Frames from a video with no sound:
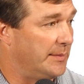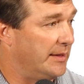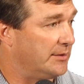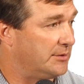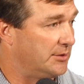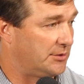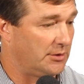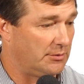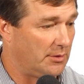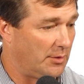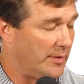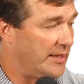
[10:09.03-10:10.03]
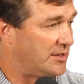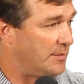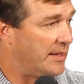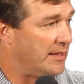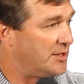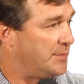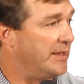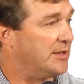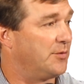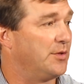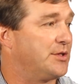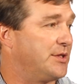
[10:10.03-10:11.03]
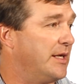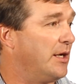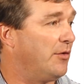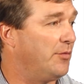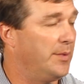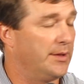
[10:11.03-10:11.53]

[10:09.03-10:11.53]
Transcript: I mean, it's just a resume that speaks for itself.